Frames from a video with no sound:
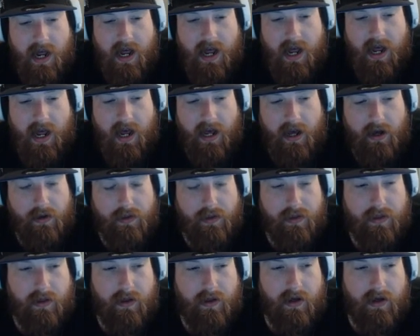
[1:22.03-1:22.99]

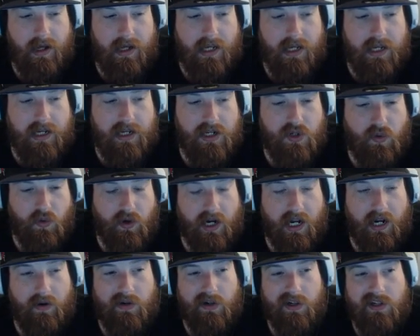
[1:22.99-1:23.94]
health. He is what
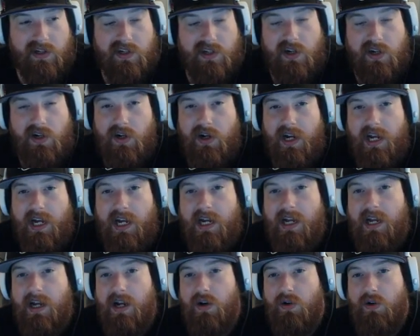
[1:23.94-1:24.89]
I would consider
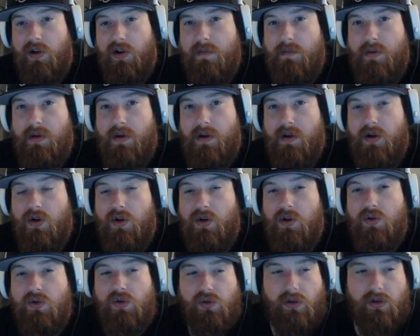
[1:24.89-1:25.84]
a creep
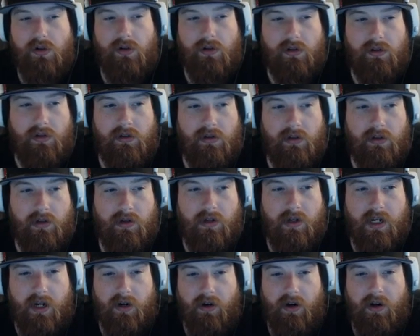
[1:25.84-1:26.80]
neutral
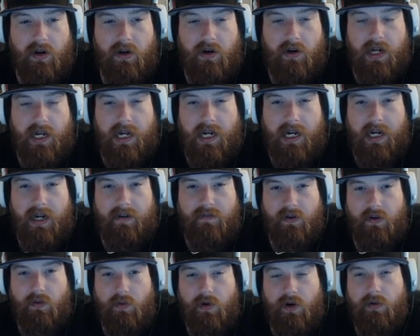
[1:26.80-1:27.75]
hero, and
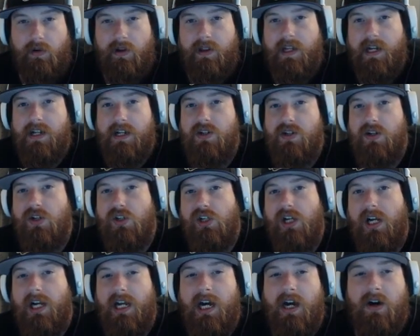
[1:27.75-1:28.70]
if you're wondering what that is, you can
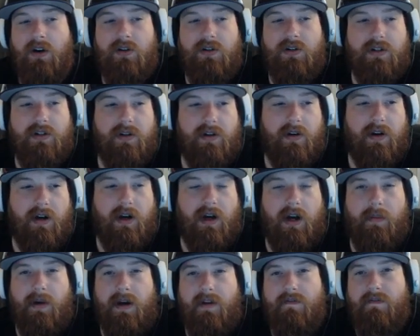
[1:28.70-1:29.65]
check out
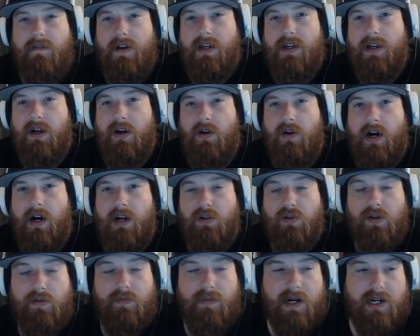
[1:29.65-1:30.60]
my video on
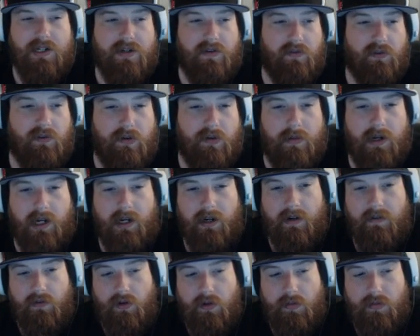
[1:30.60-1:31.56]
creep positive, creep
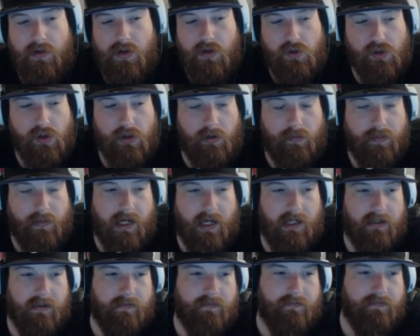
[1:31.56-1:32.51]
negative, creep neutral.
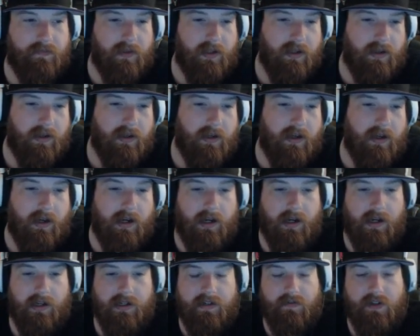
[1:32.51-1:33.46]
But
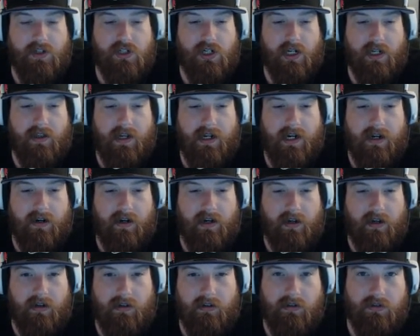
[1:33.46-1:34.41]
definitely check that out.
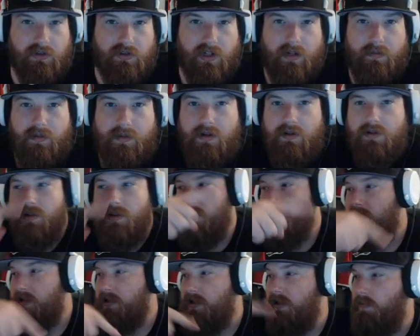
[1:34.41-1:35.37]
I'll try to post a
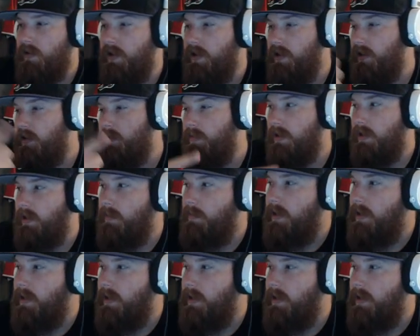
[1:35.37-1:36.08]
link somewhere here, but